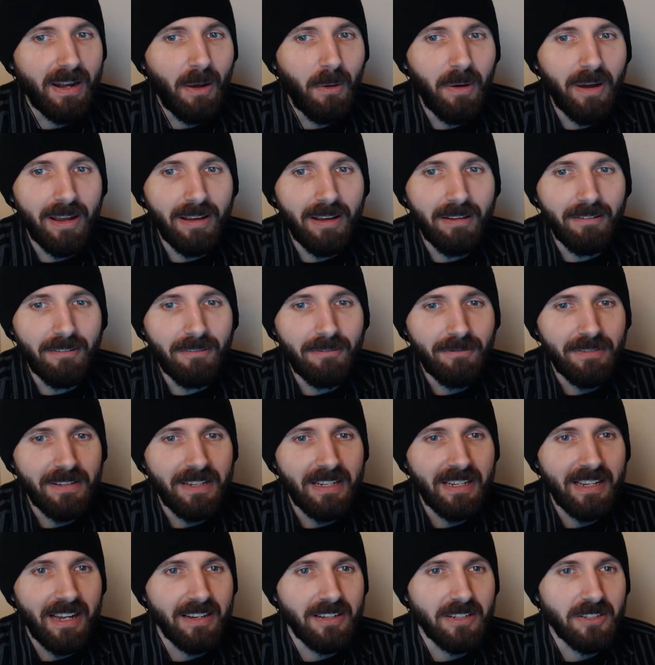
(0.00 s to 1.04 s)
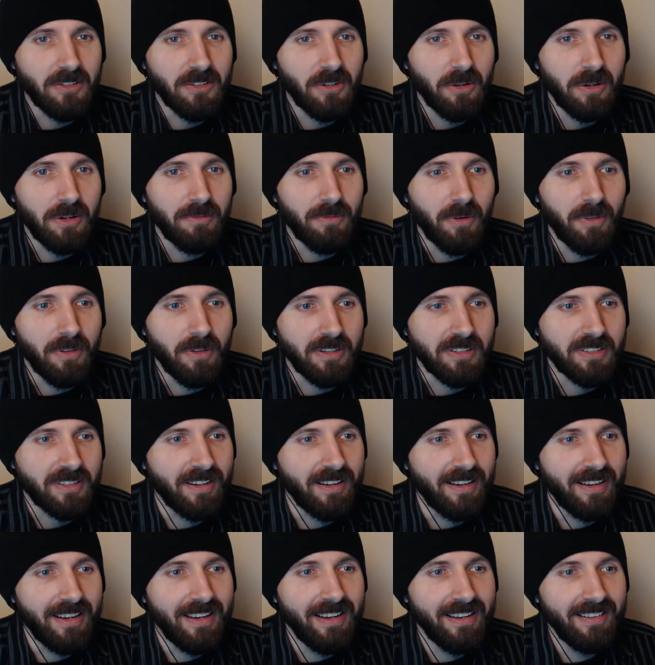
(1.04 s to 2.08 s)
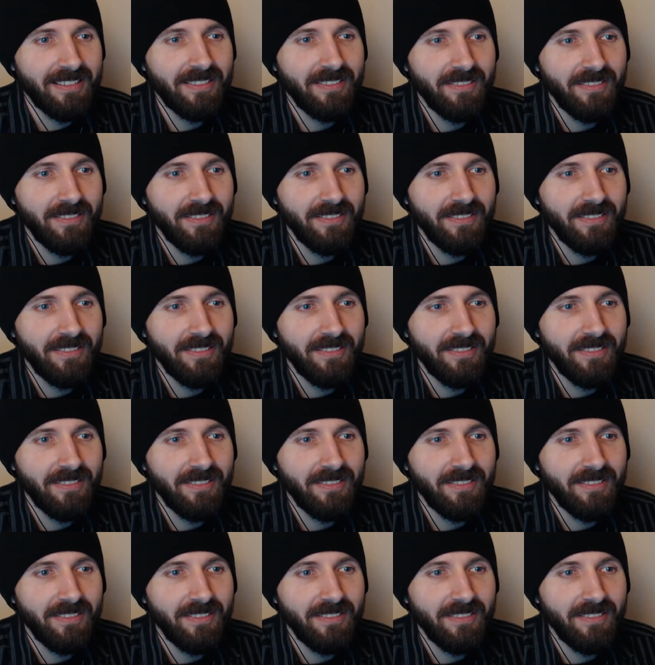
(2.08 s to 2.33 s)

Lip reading: now I feel kind of sorry for this guy.